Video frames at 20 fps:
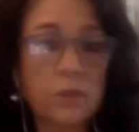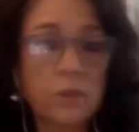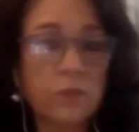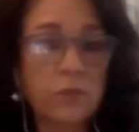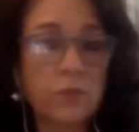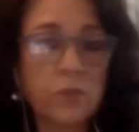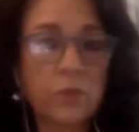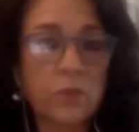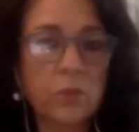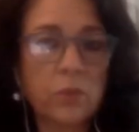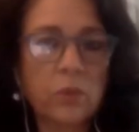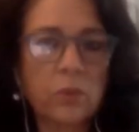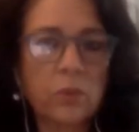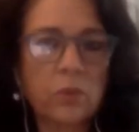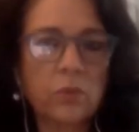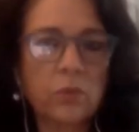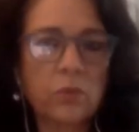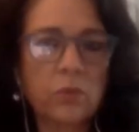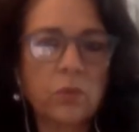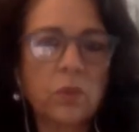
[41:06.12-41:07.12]
for
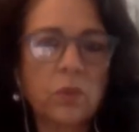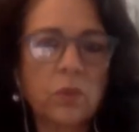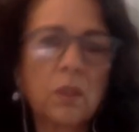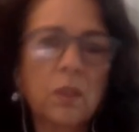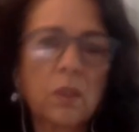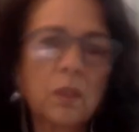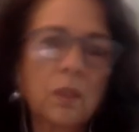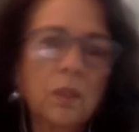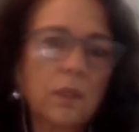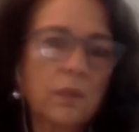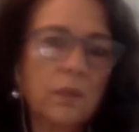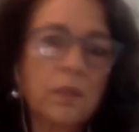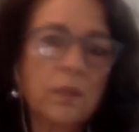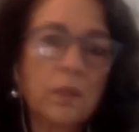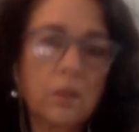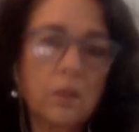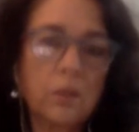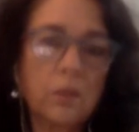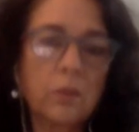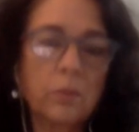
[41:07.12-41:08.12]
growth Mm-hmm. And the
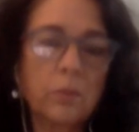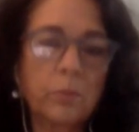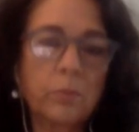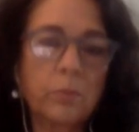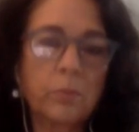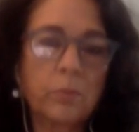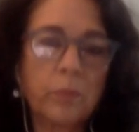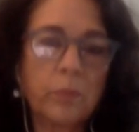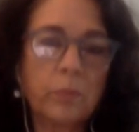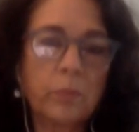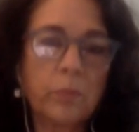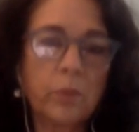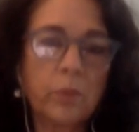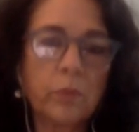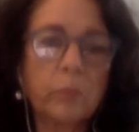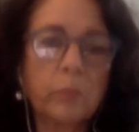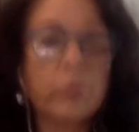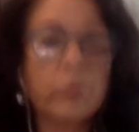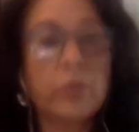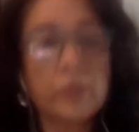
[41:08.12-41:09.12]
other
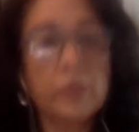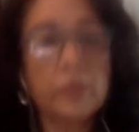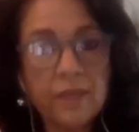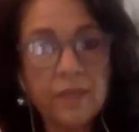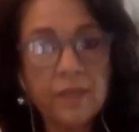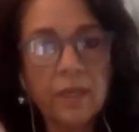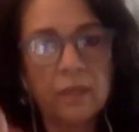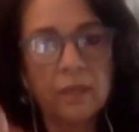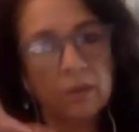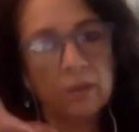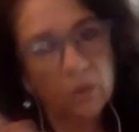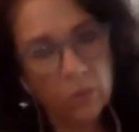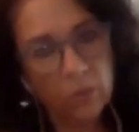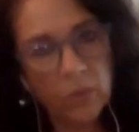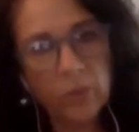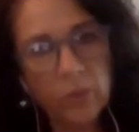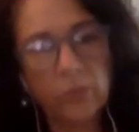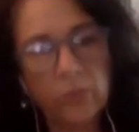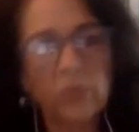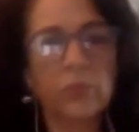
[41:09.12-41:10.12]
important part is that
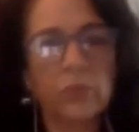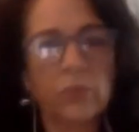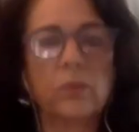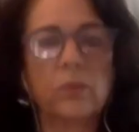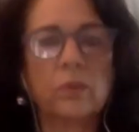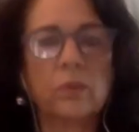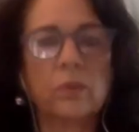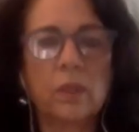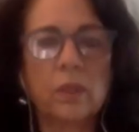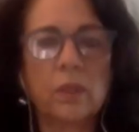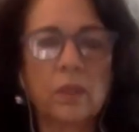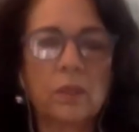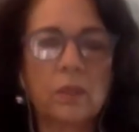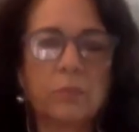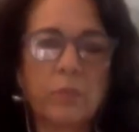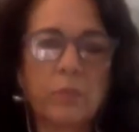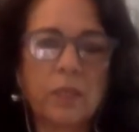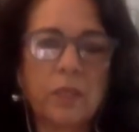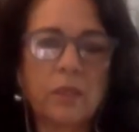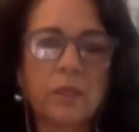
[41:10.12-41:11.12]
growth,
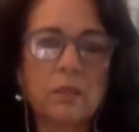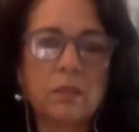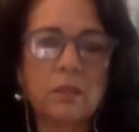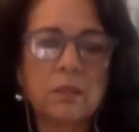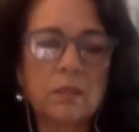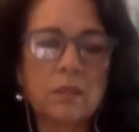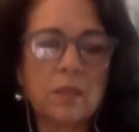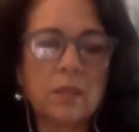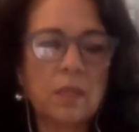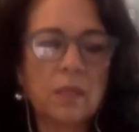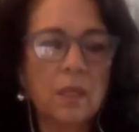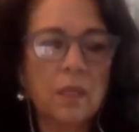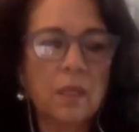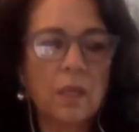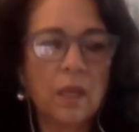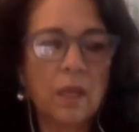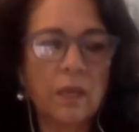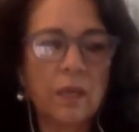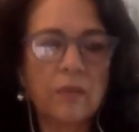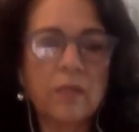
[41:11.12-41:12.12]
because
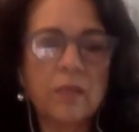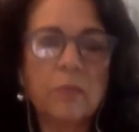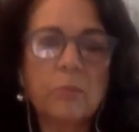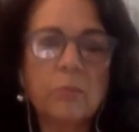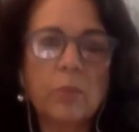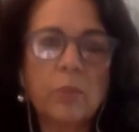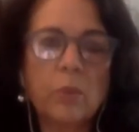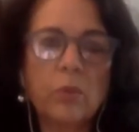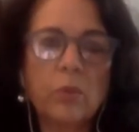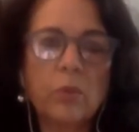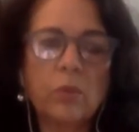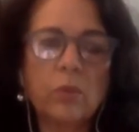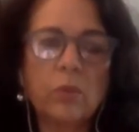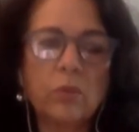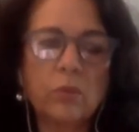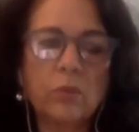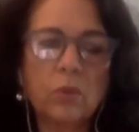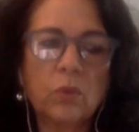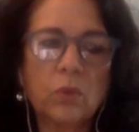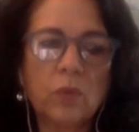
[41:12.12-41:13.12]
I think both
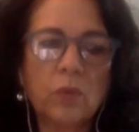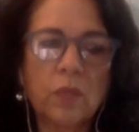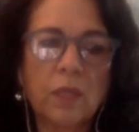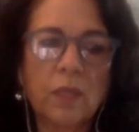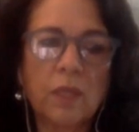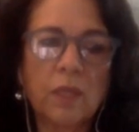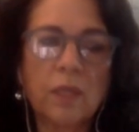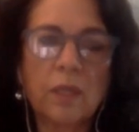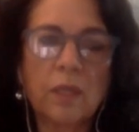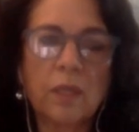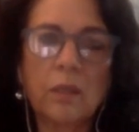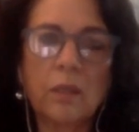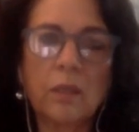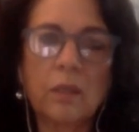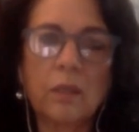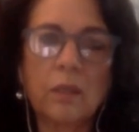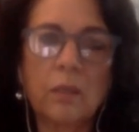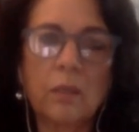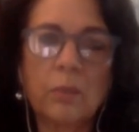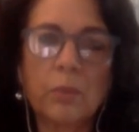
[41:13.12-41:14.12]
Tonya and I
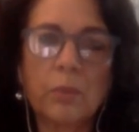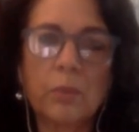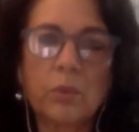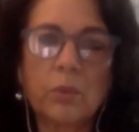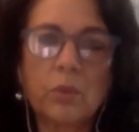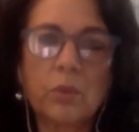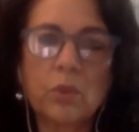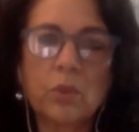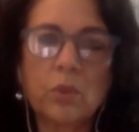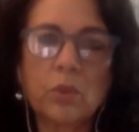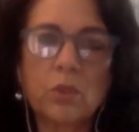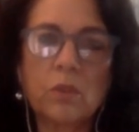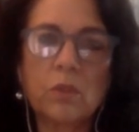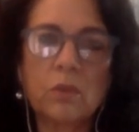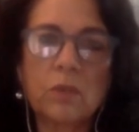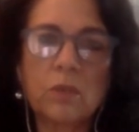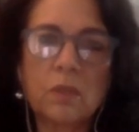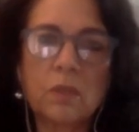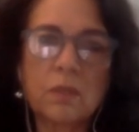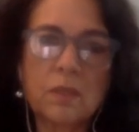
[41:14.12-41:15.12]
approached
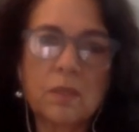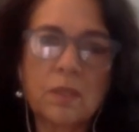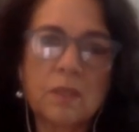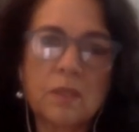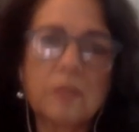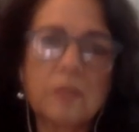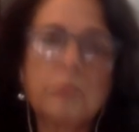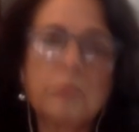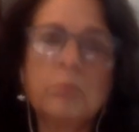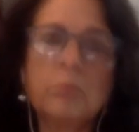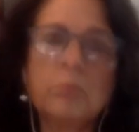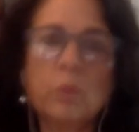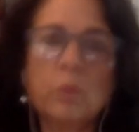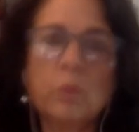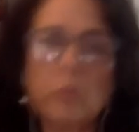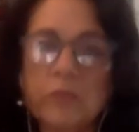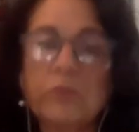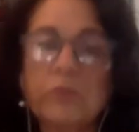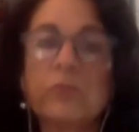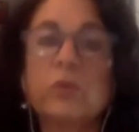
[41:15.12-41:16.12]
this as a
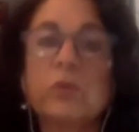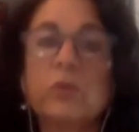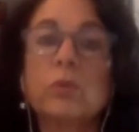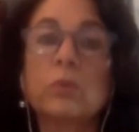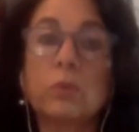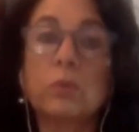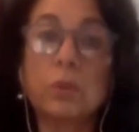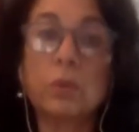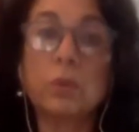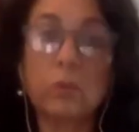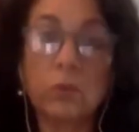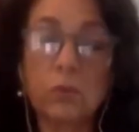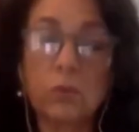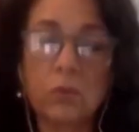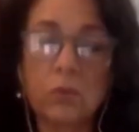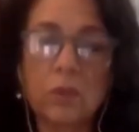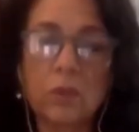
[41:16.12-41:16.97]
moment for growth.